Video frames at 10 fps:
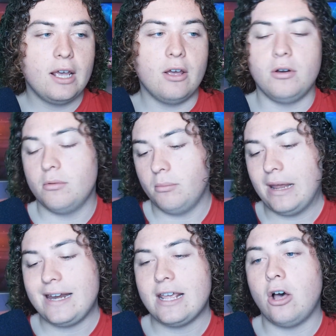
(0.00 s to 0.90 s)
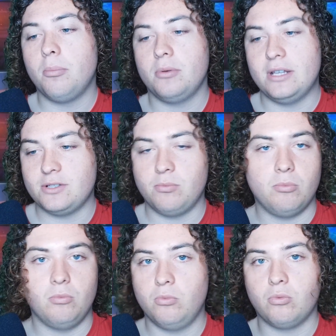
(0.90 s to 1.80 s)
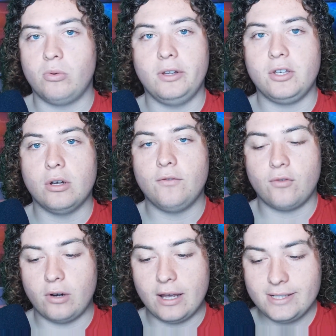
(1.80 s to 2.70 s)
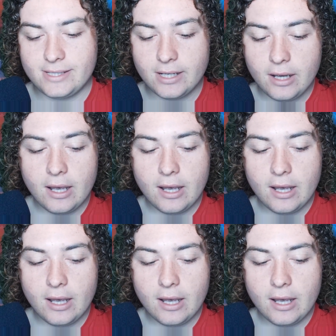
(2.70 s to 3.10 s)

Would, any help is really good for us.